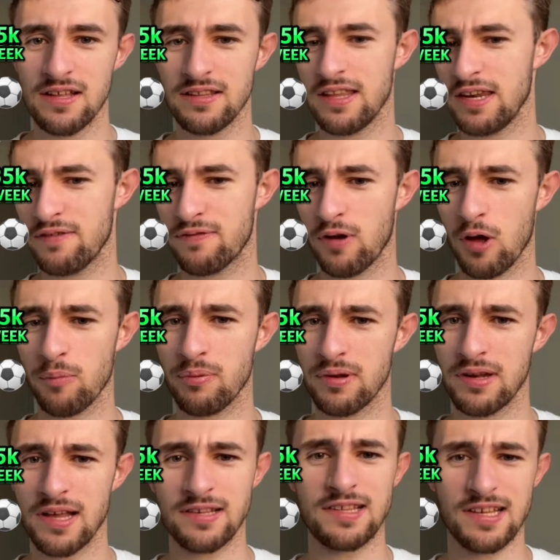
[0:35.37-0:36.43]
Did he flop?
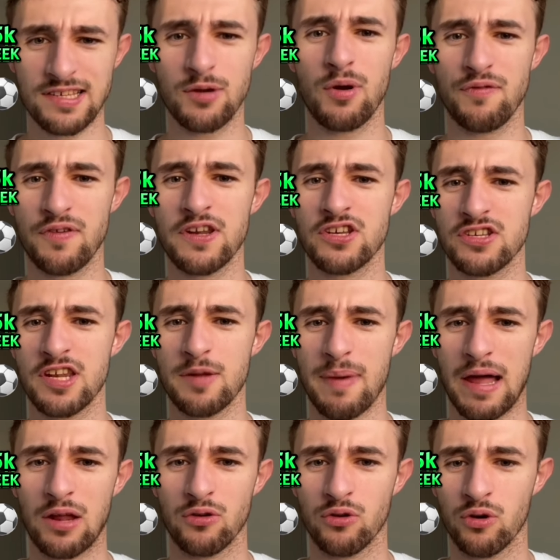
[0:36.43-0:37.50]
Let's see where he finishes in the
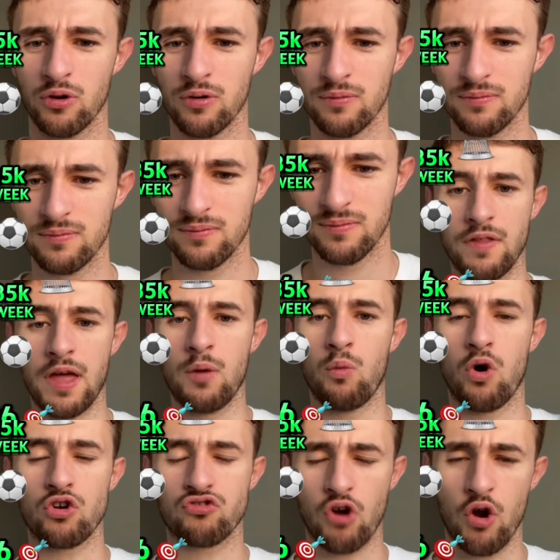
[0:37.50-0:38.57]
Ballon d'Or. And
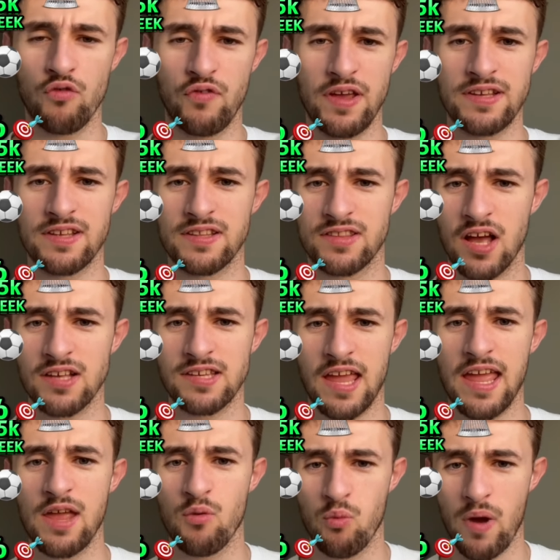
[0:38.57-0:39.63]
what trophies does
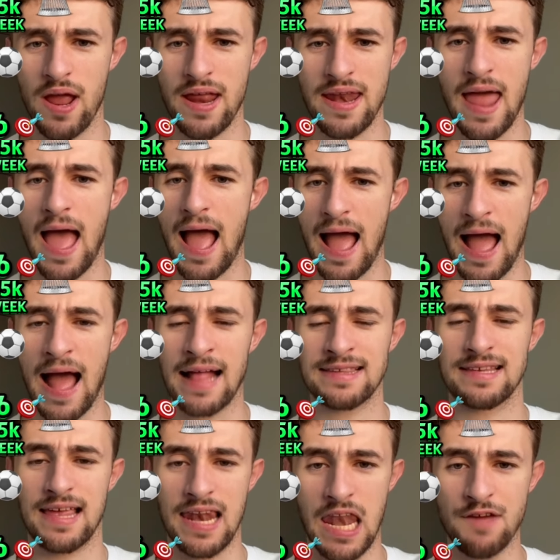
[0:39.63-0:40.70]
he win
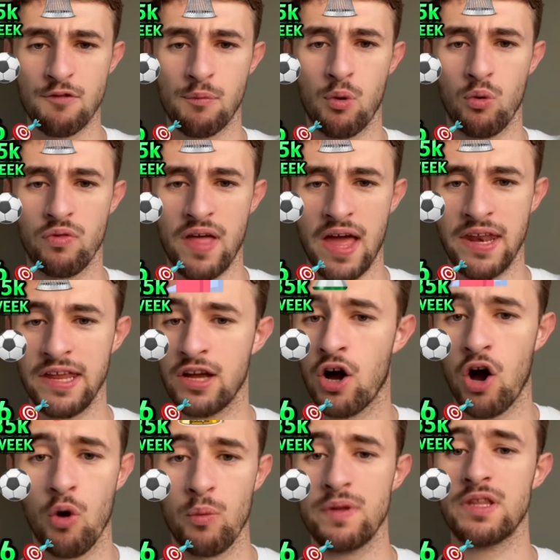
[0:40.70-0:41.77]
at Liverpool then? He
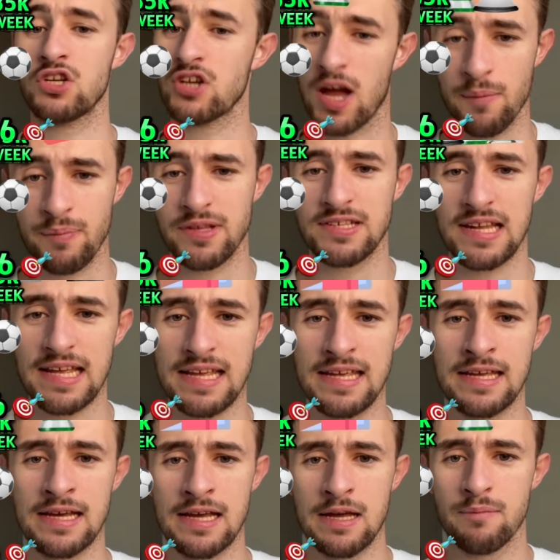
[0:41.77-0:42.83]
can't win the Champions
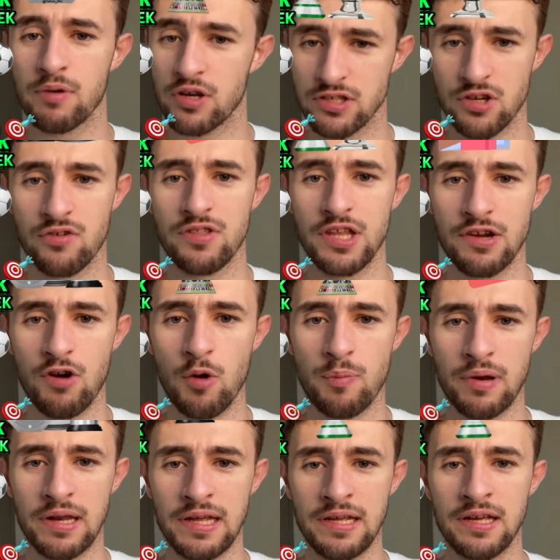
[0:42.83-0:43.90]
League because they're in the Europa
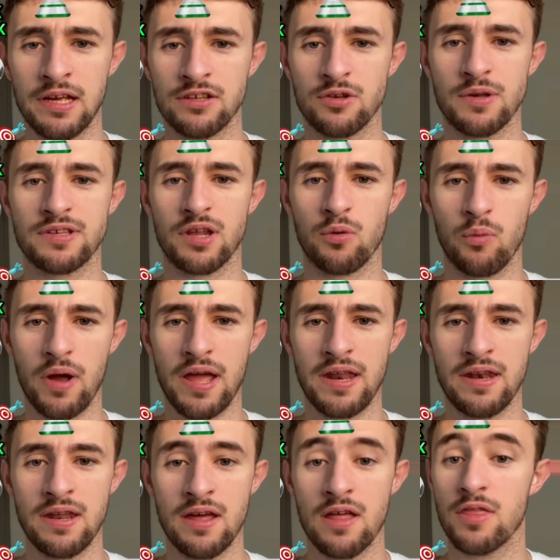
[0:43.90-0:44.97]
League. So he's going to
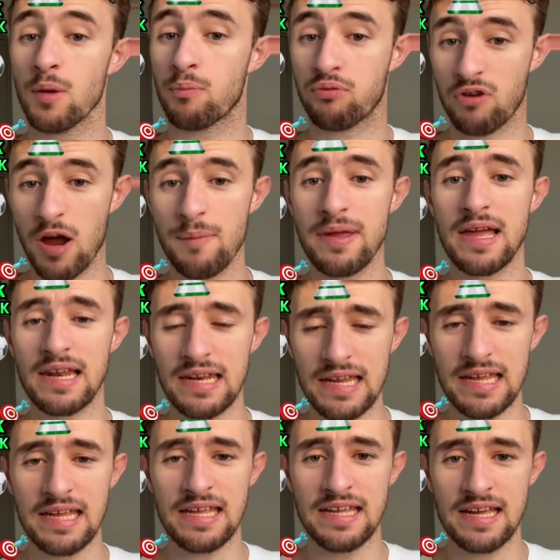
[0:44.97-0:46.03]
win the Premier
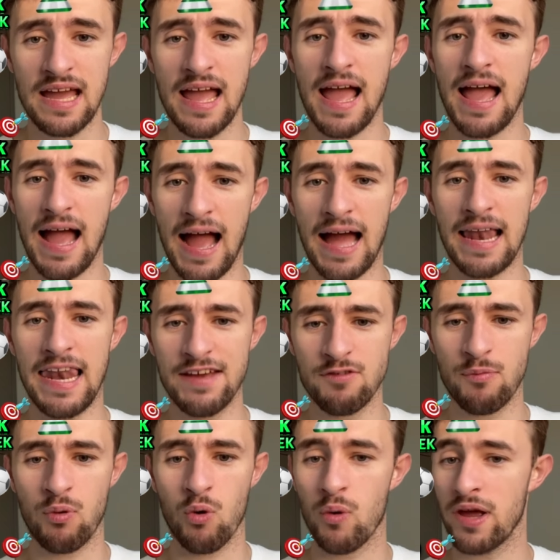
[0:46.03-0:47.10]
League at
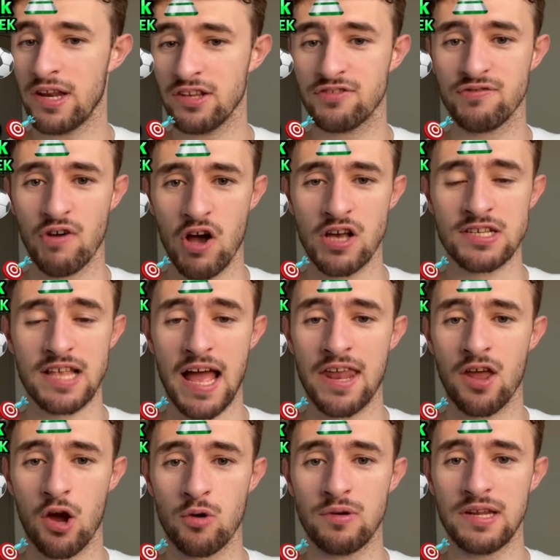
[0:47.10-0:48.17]
Liverpool in his first and
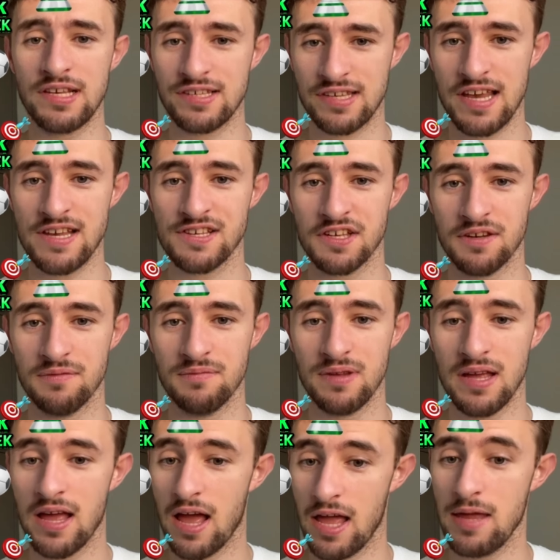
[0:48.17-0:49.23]
only season.
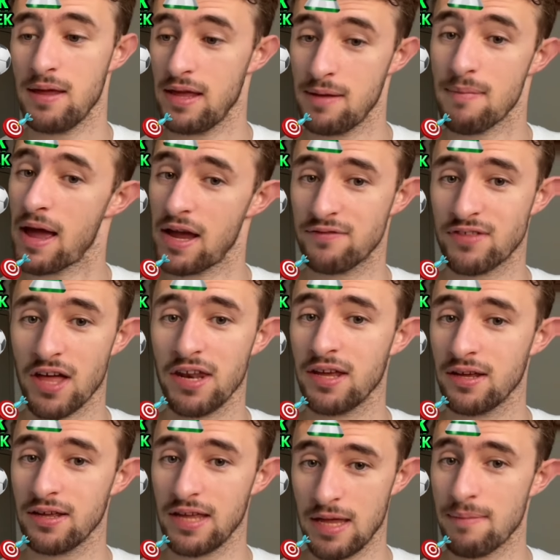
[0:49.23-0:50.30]
He may have done
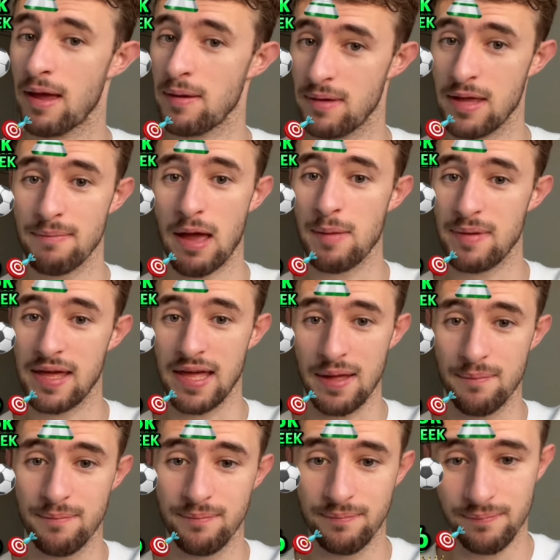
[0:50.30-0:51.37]
it. He may be
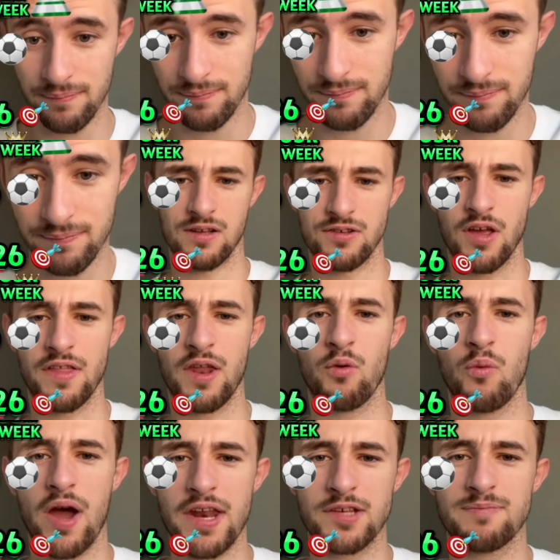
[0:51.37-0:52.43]
him. So then
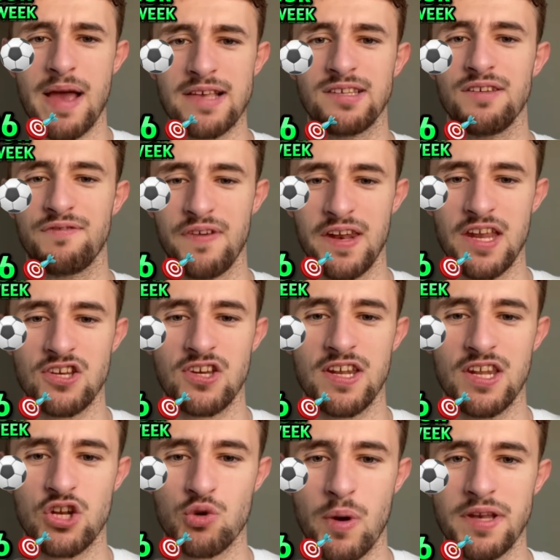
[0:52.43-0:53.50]
where does Messi finish in
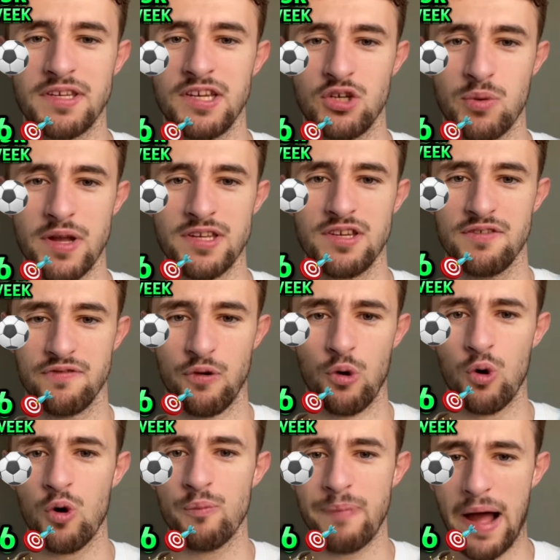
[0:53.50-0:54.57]
the
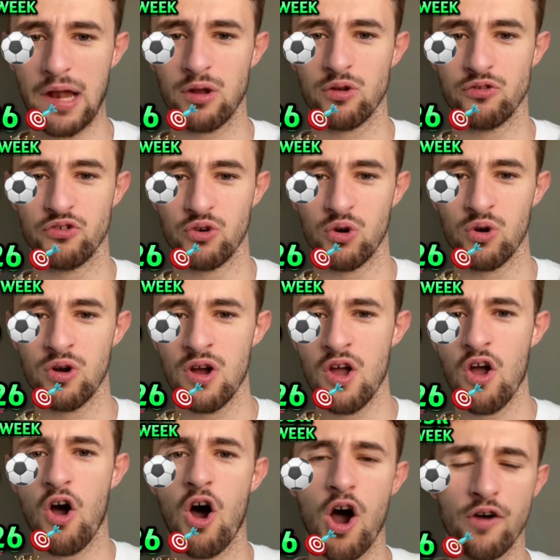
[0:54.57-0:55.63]
2024 Ballon d'Or
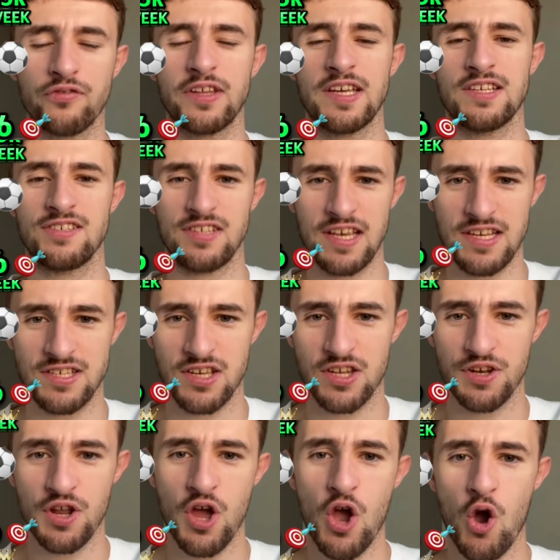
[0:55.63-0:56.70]
after his
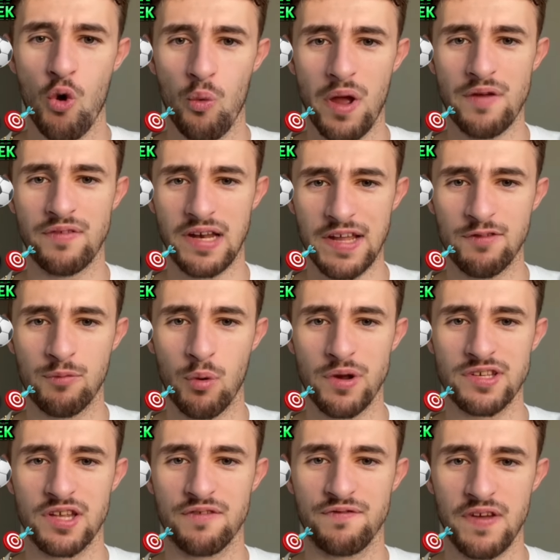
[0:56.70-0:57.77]
season with Liverpool?
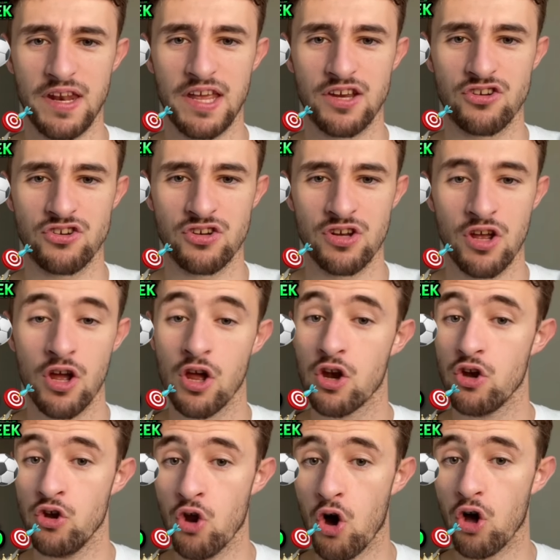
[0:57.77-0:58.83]
He's going to finish
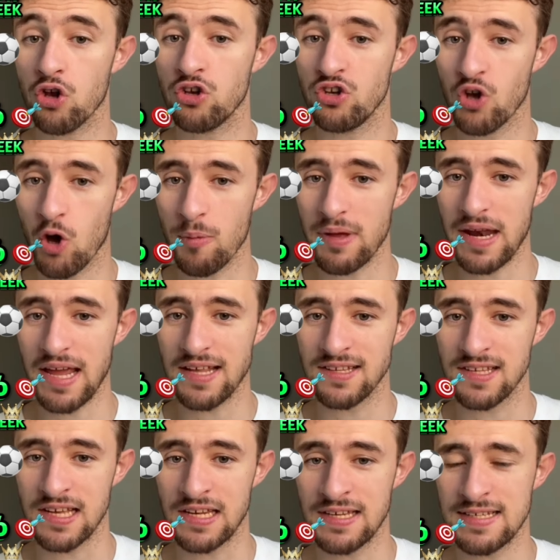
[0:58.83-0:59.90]
not nominated.